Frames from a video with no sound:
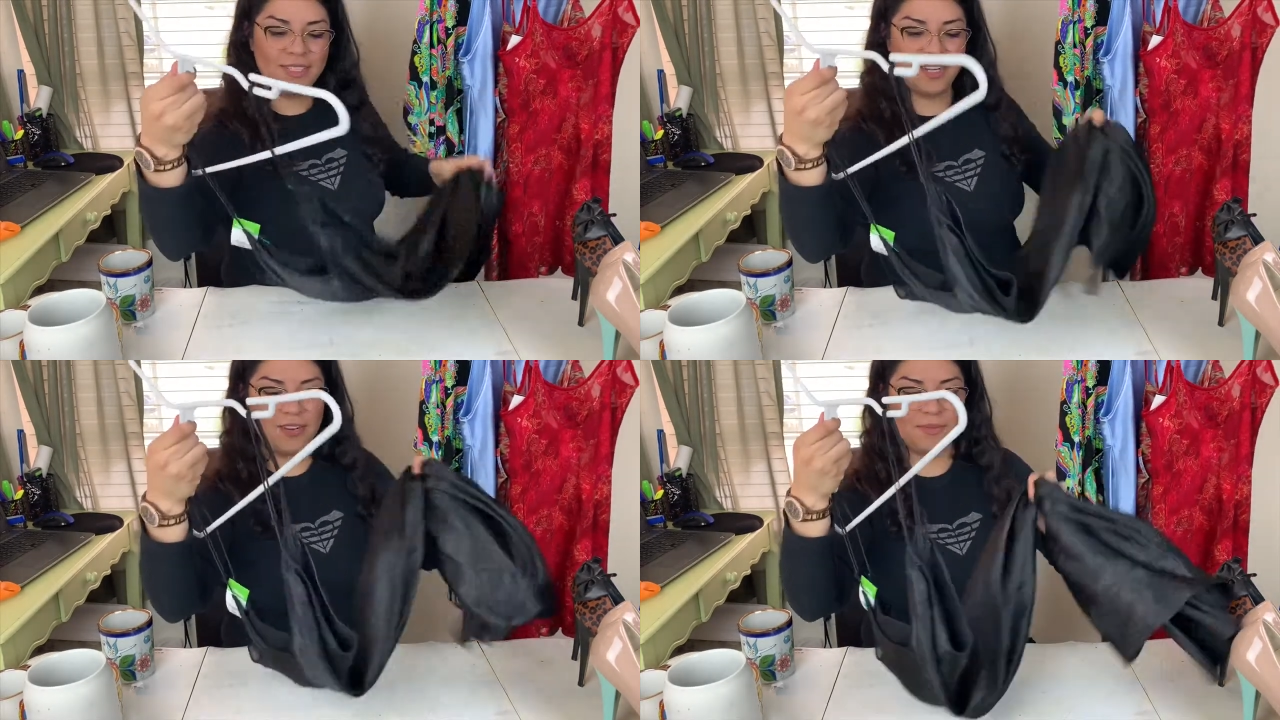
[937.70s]

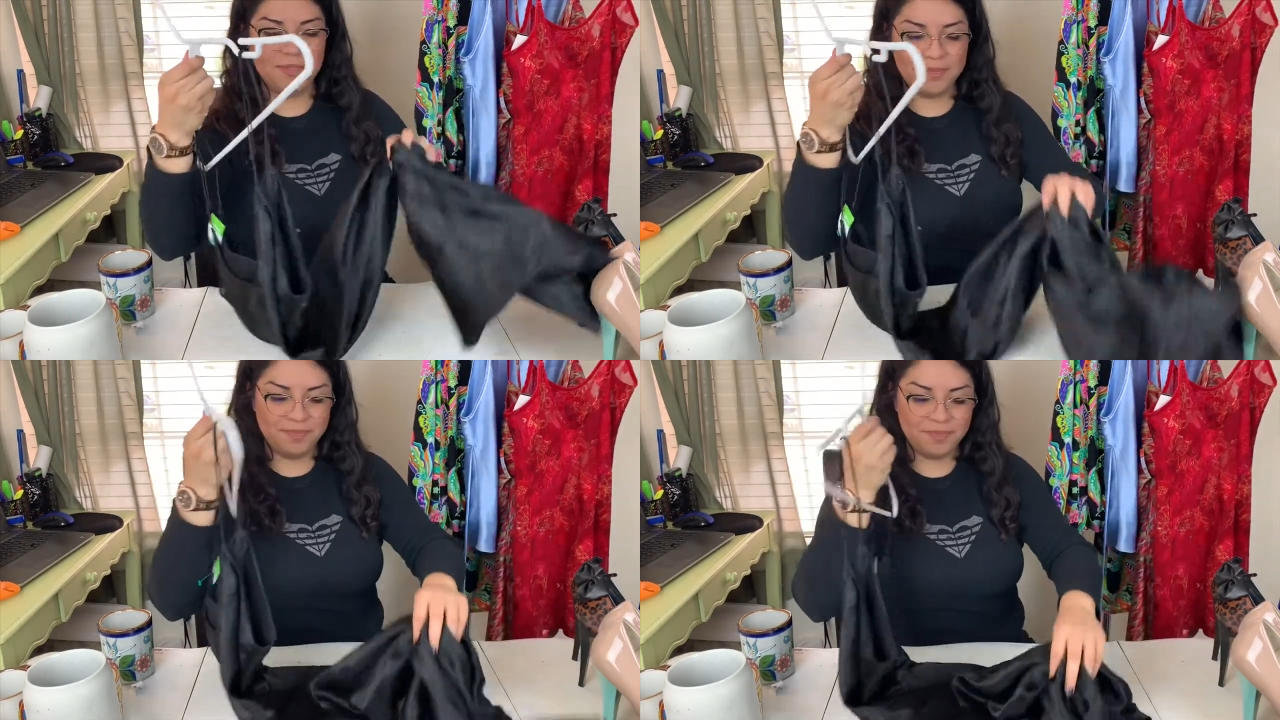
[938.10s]

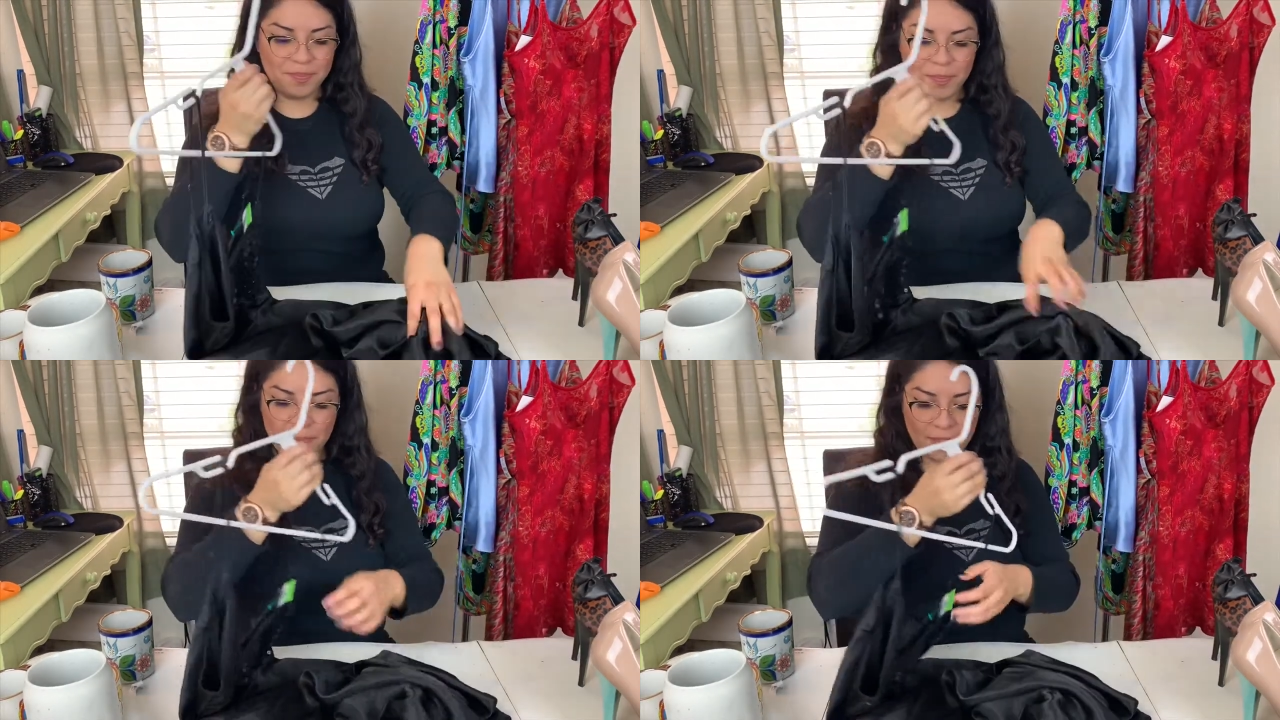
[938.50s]
Terrible.
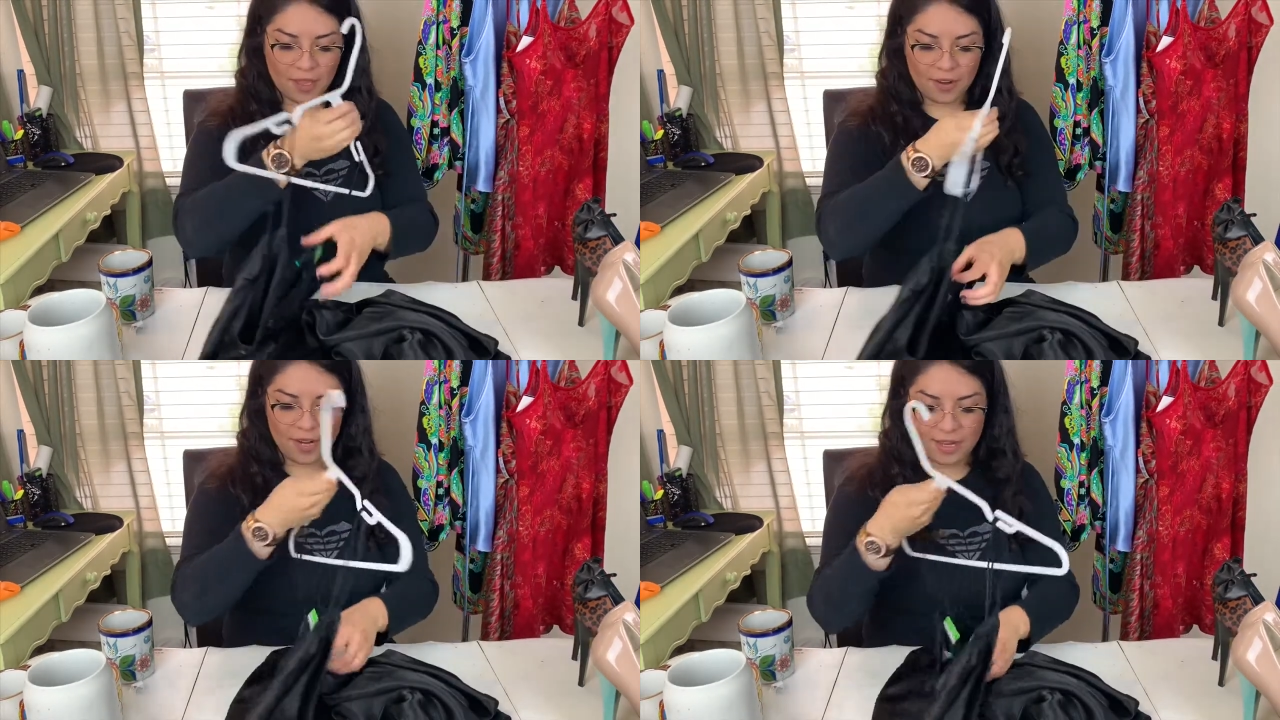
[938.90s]

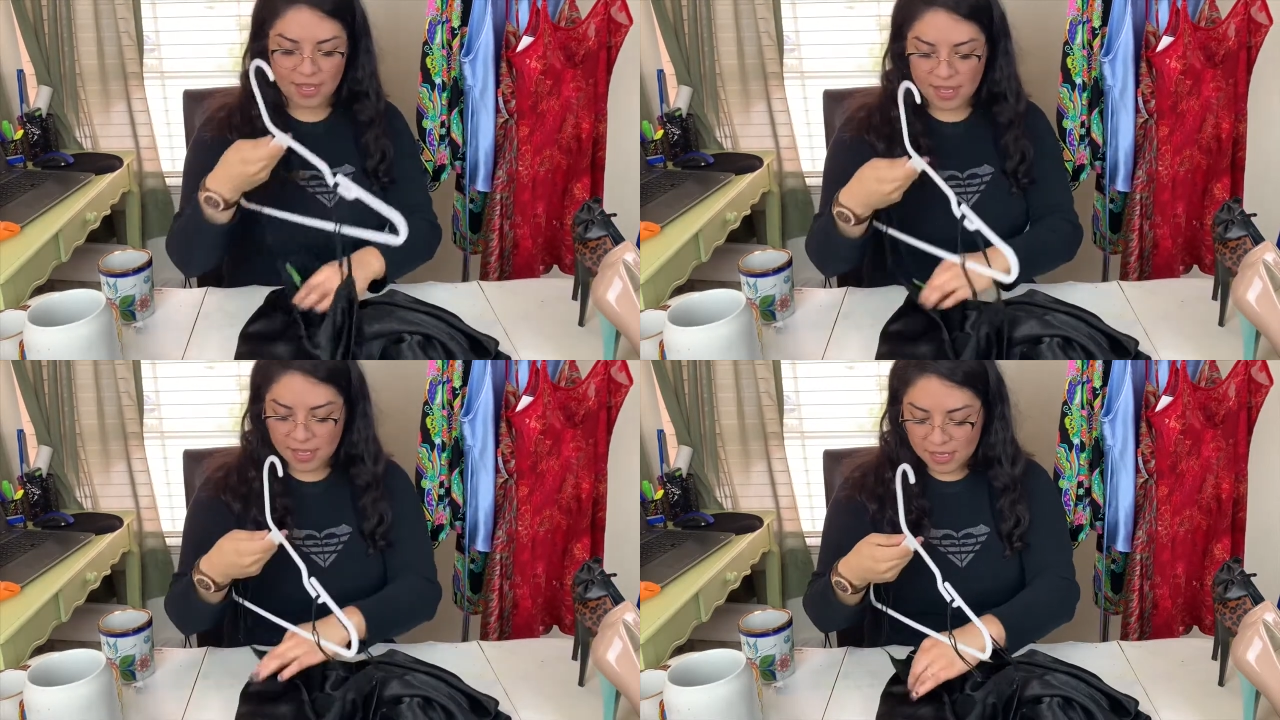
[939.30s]
All right,
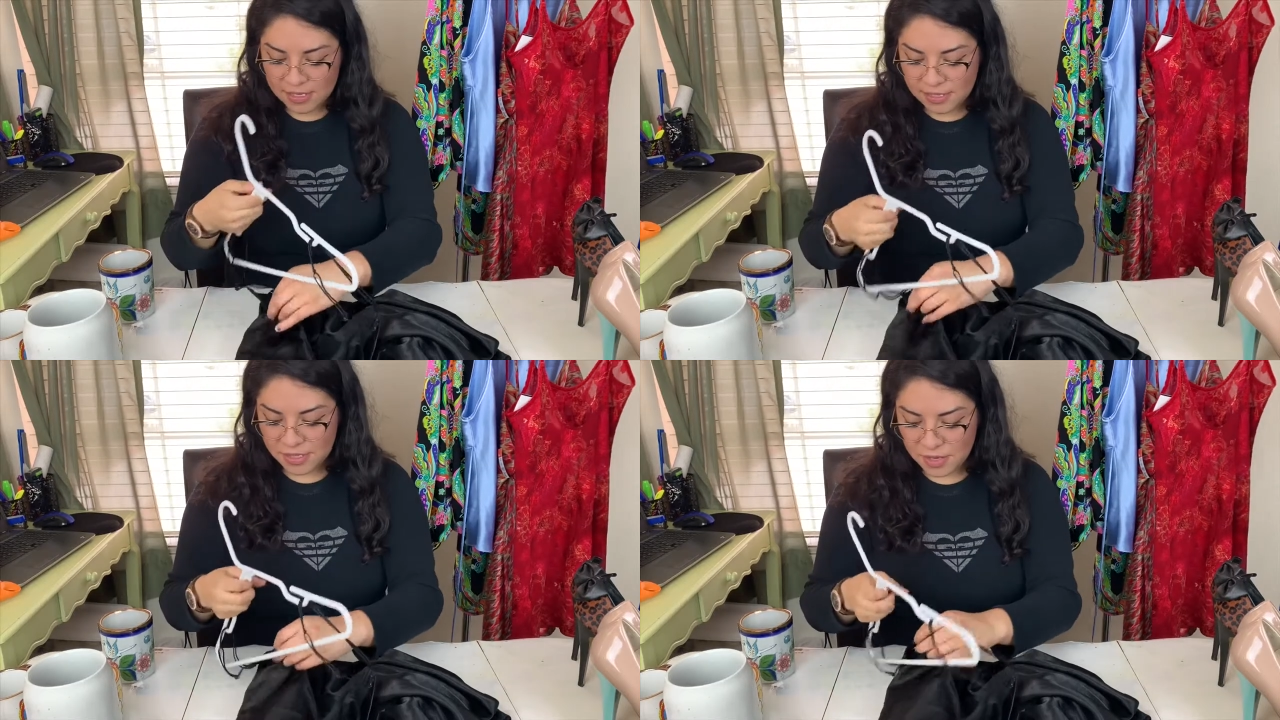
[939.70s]

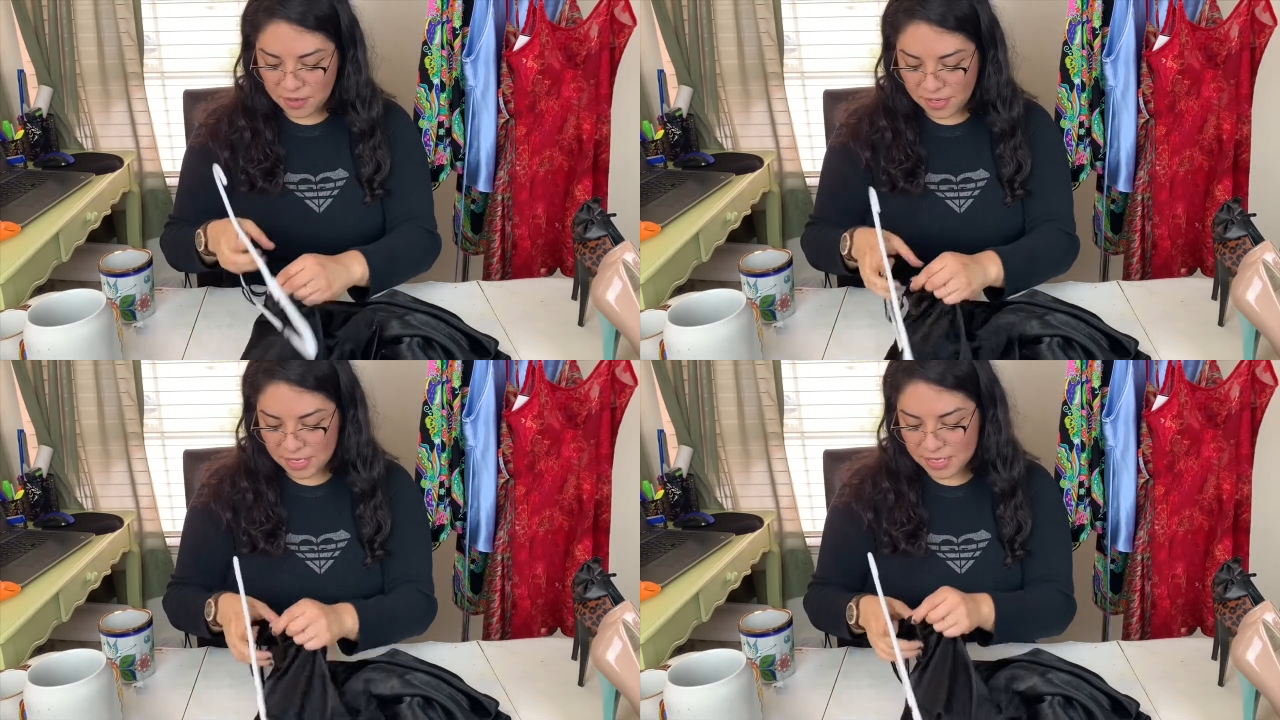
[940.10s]

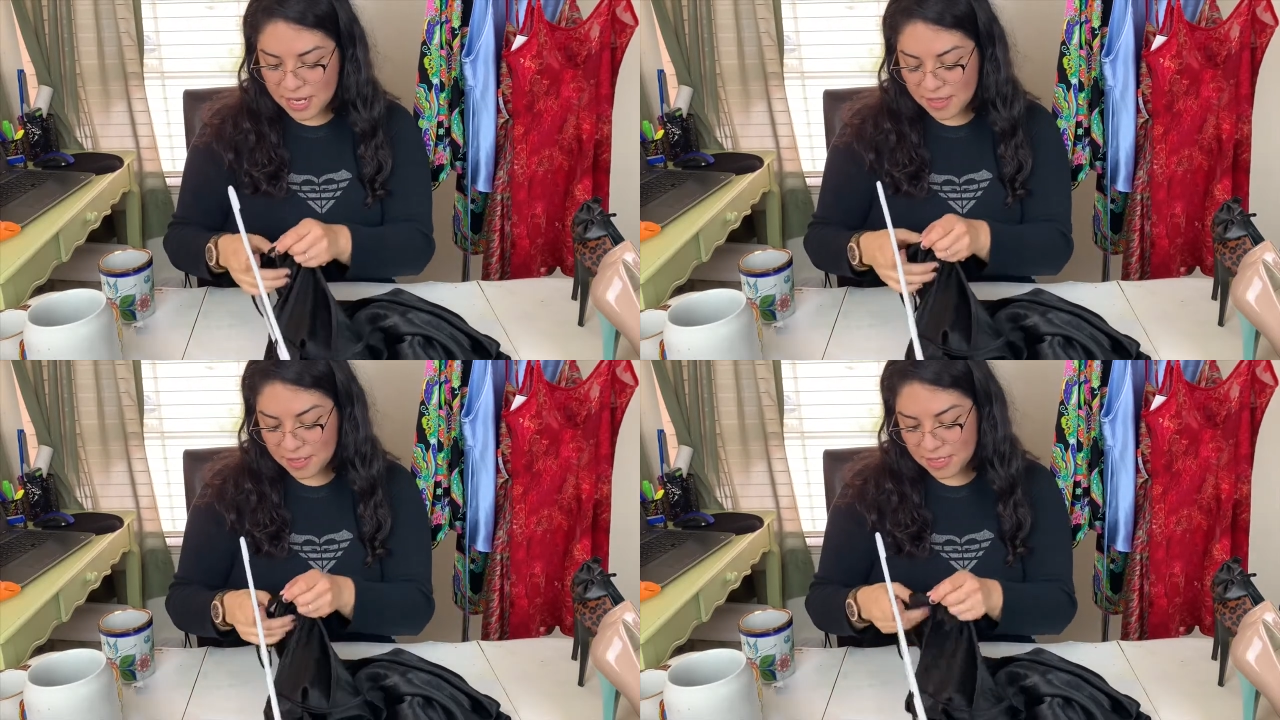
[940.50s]
so here's
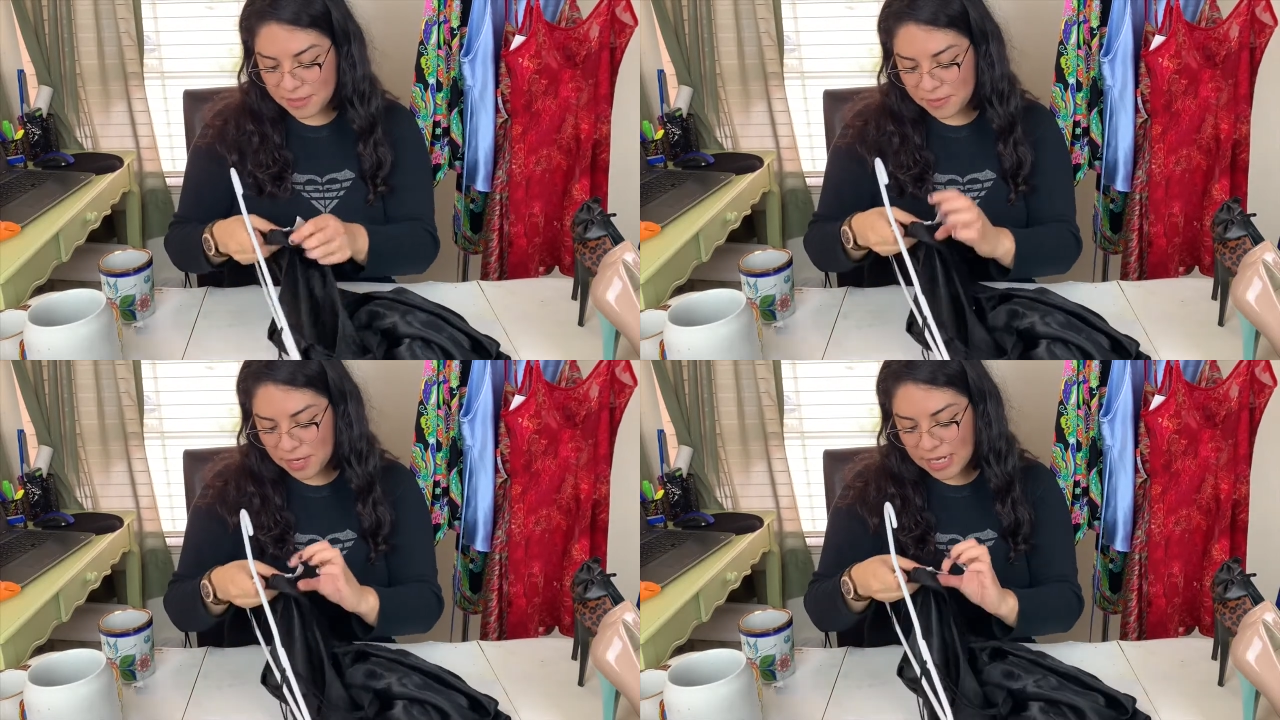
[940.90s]
another
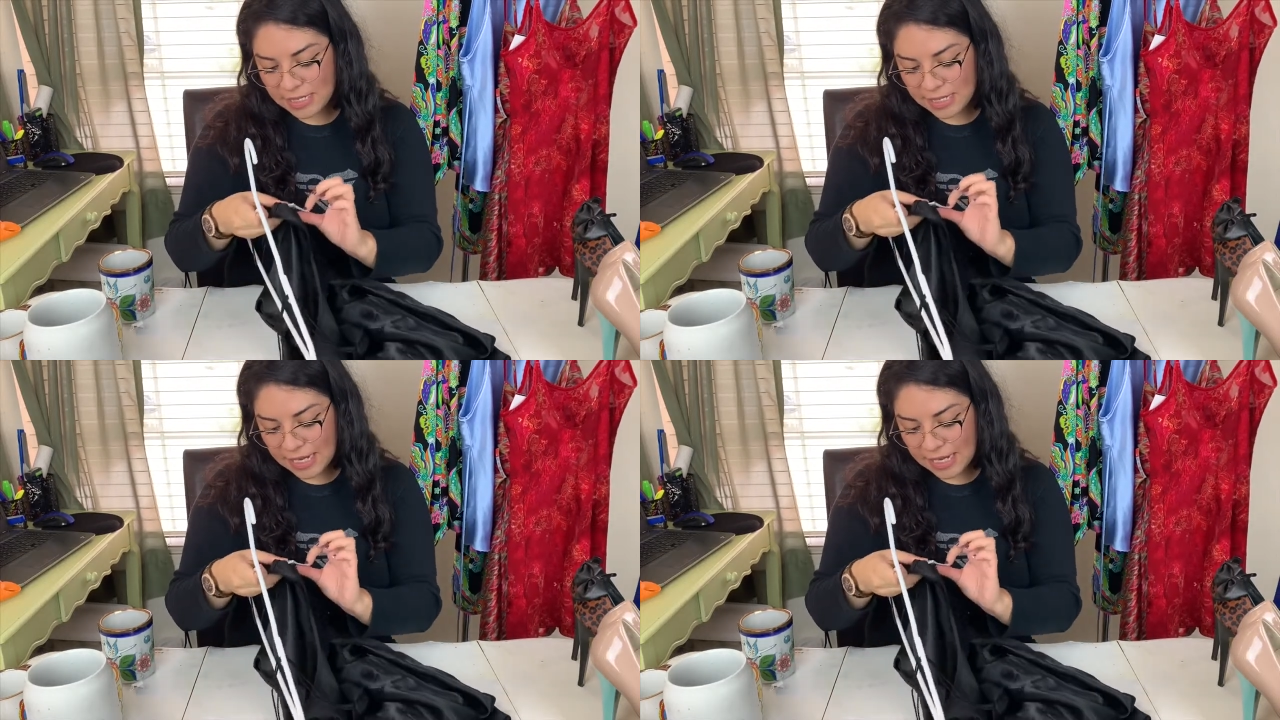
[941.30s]
slip dress.